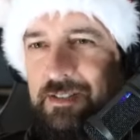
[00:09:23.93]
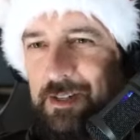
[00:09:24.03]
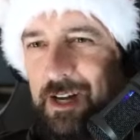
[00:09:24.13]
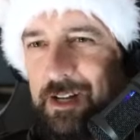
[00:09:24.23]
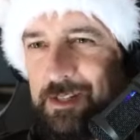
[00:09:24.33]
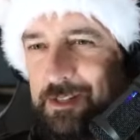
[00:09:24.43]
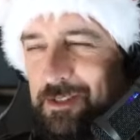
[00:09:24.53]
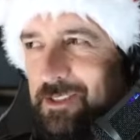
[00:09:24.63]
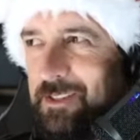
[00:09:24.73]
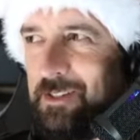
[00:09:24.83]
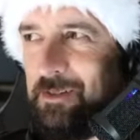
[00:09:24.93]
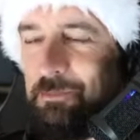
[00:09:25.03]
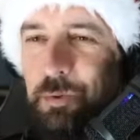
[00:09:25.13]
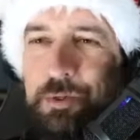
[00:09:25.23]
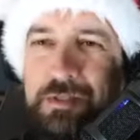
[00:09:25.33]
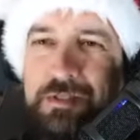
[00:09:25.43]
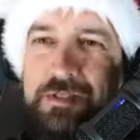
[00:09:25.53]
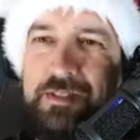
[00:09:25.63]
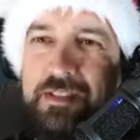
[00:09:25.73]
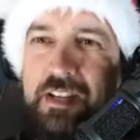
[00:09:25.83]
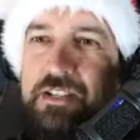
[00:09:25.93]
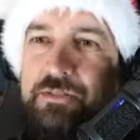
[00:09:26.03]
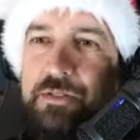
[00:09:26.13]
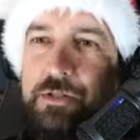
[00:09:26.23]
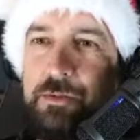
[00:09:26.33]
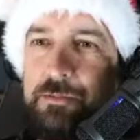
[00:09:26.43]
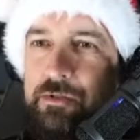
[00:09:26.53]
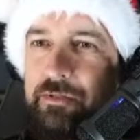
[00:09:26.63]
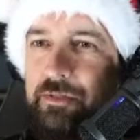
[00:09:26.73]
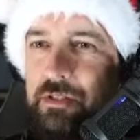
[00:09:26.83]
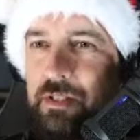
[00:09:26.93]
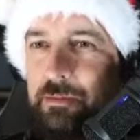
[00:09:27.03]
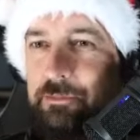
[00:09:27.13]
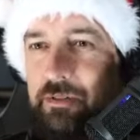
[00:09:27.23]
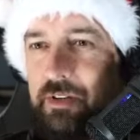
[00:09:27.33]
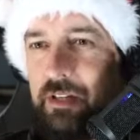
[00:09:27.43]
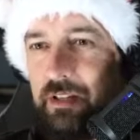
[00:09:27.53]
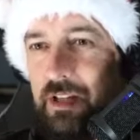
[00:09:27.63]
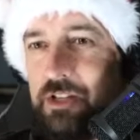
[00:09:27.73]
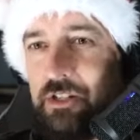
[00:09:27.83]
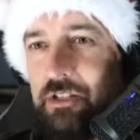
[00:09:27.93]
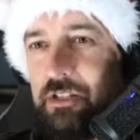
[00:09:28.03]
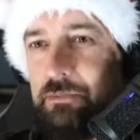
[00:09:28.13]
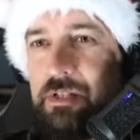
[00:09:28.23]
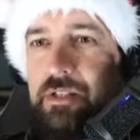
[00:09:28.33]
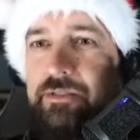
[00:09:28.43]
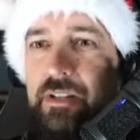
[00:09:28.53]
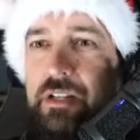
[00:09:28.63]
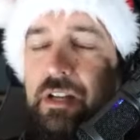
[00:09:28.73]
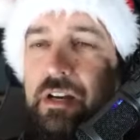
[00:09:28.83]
are most active in terms of temporary file creation. It means they